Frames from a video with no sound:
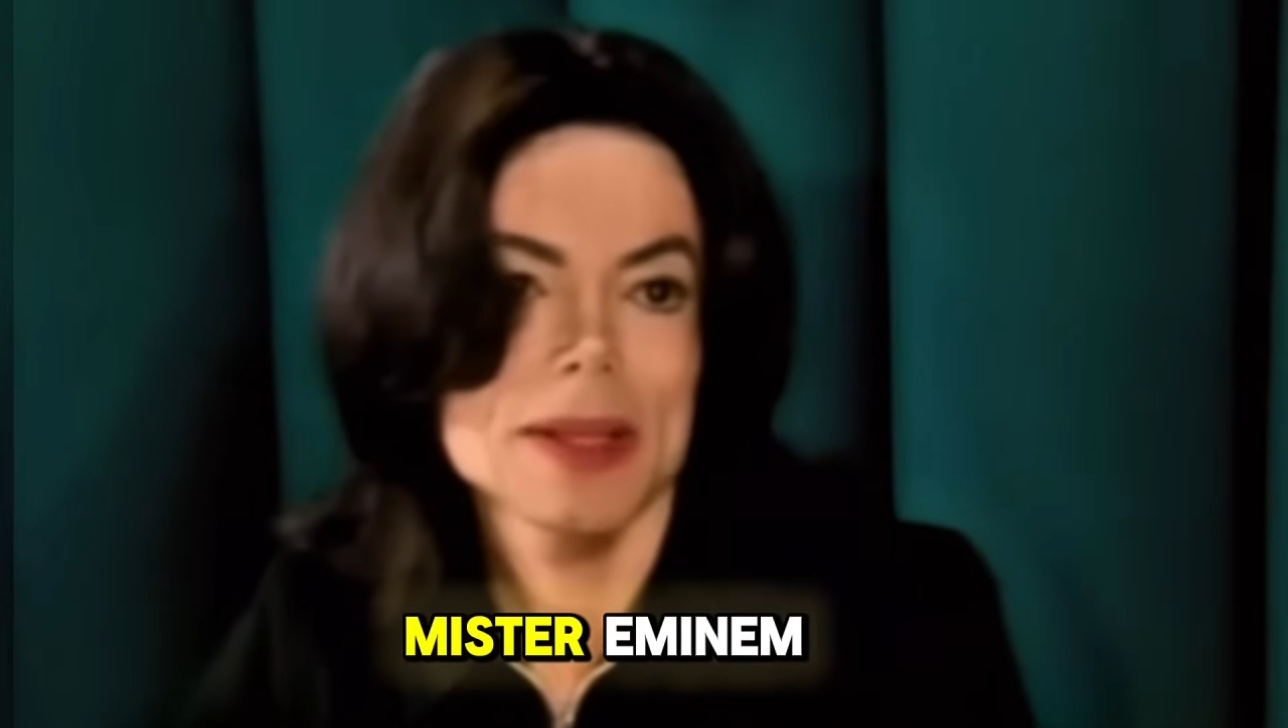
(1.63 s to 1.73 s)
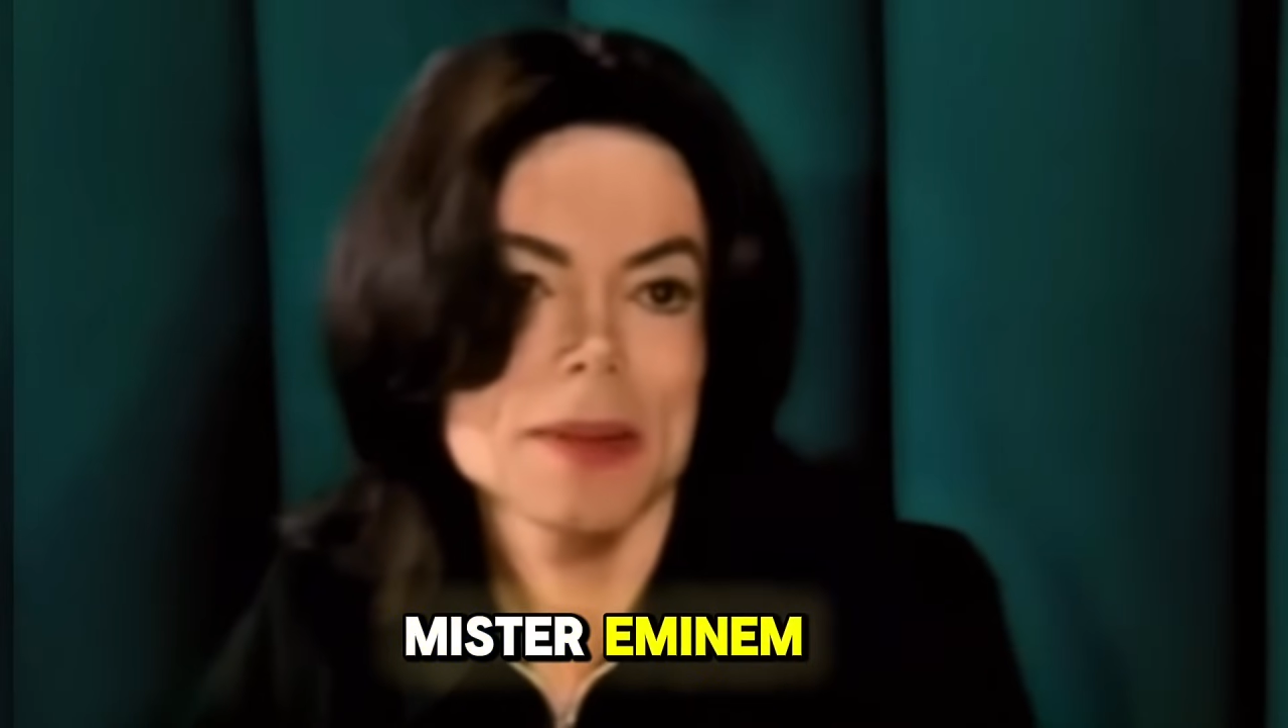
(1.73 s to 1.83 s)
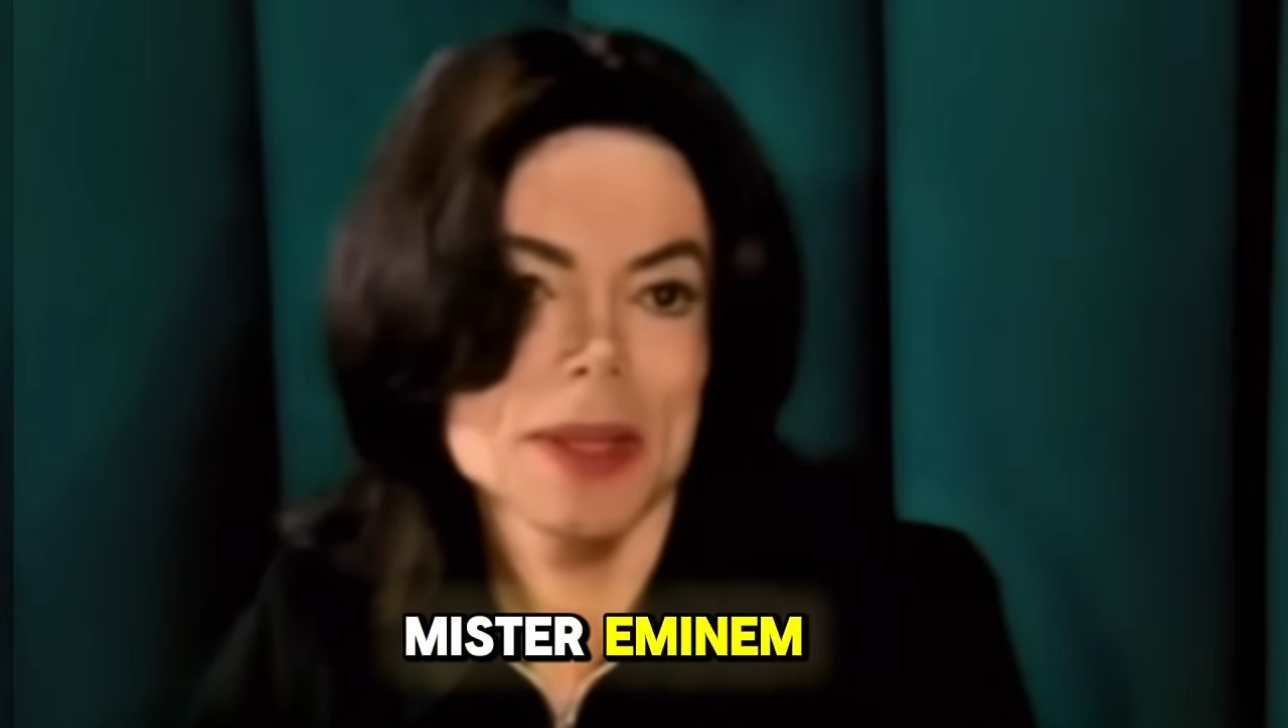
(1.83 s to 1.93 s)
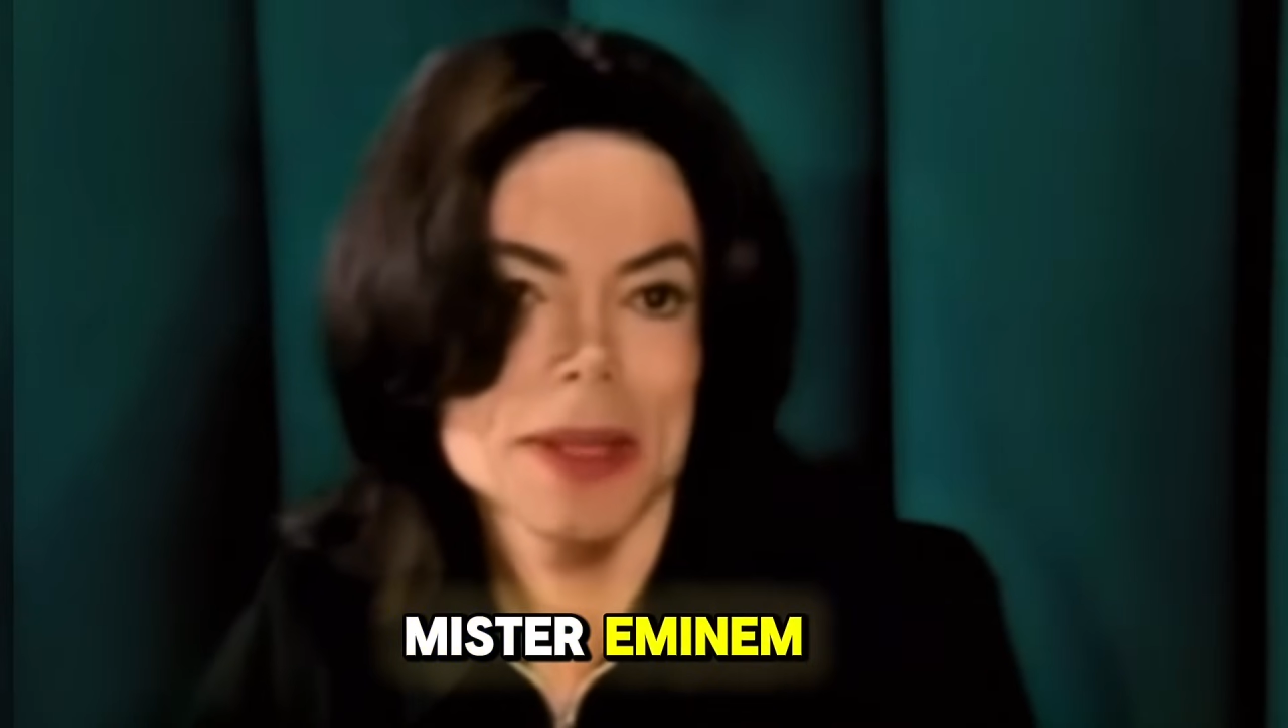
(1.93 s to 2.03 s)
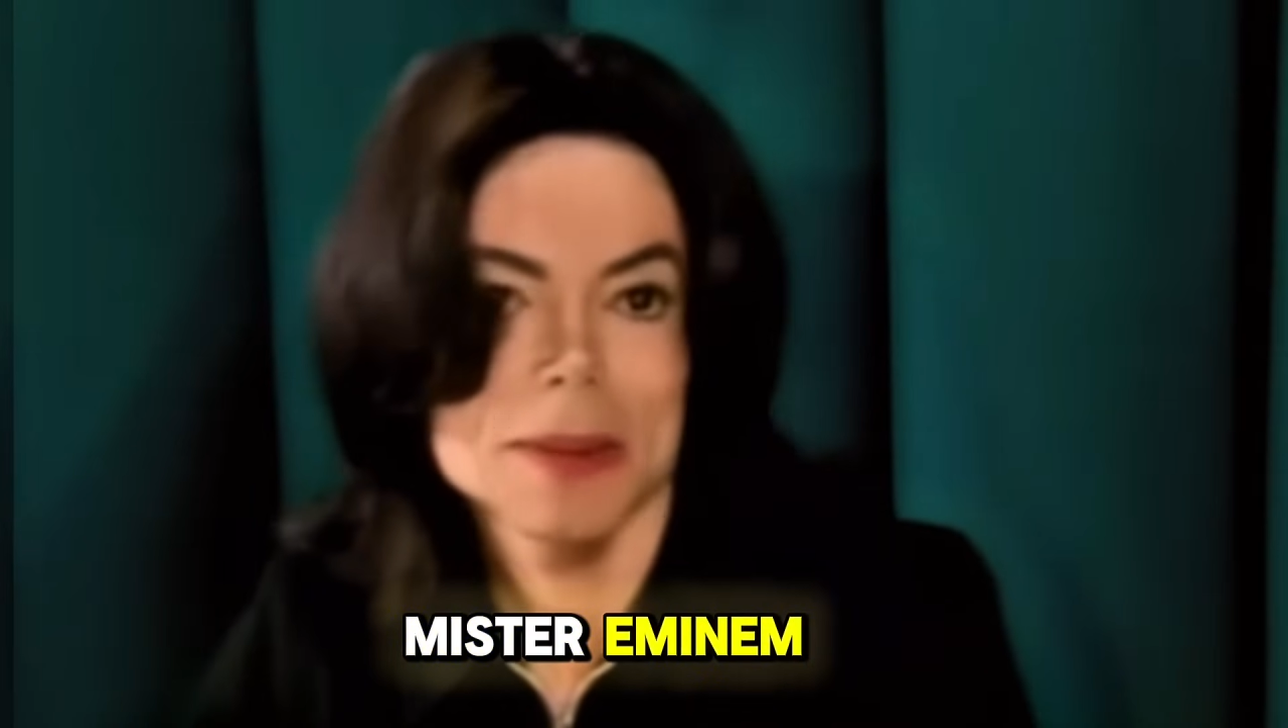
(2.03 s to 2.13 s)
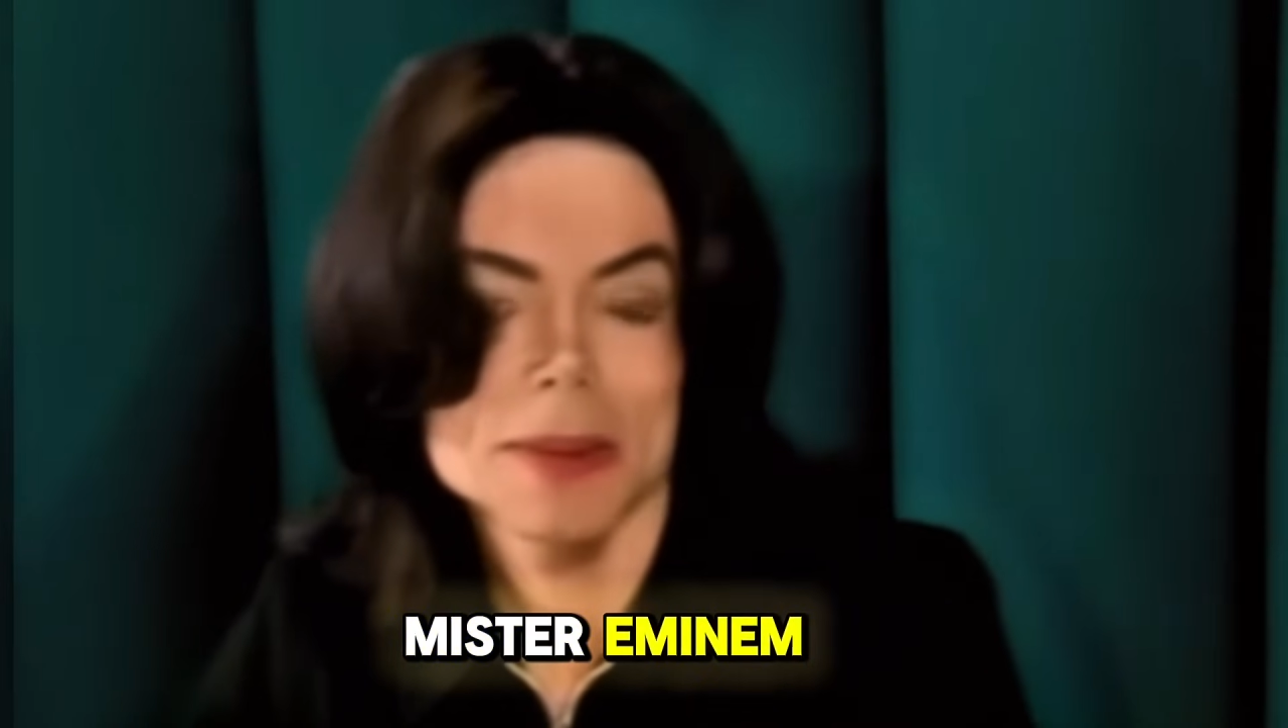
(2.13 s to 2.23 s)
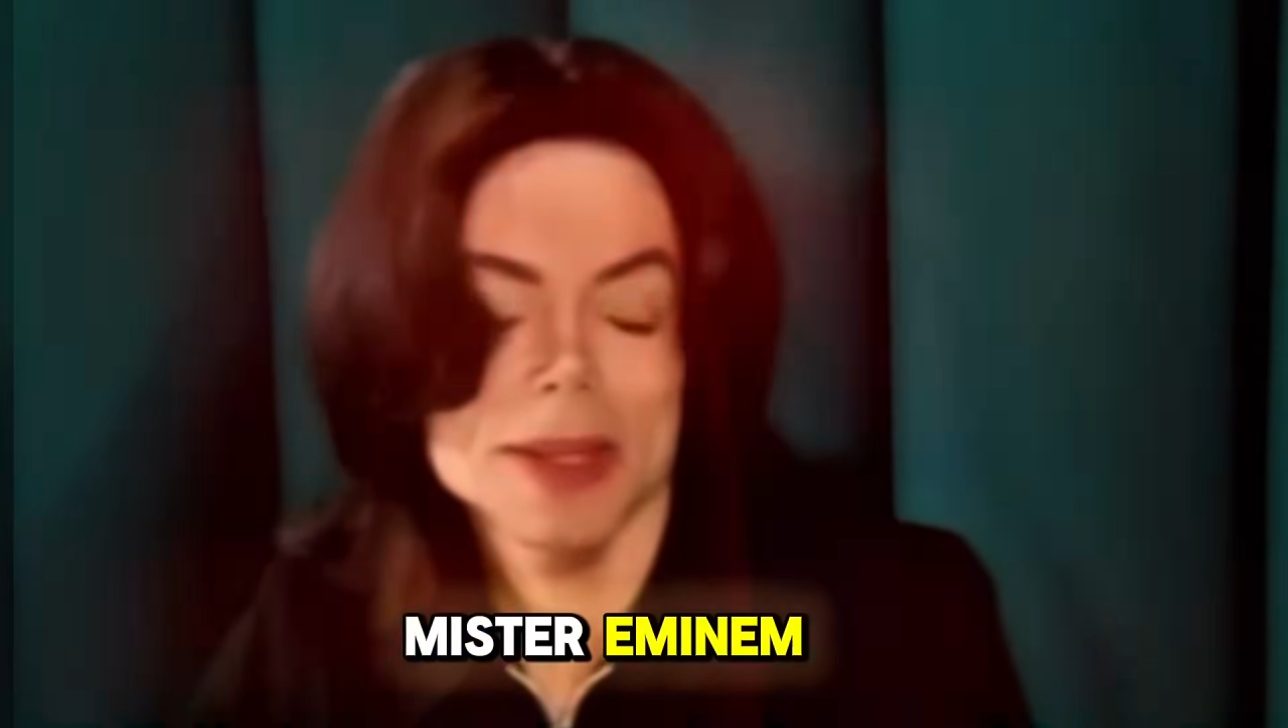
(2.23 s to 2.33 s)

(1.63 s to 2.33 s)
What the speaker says: Eminem.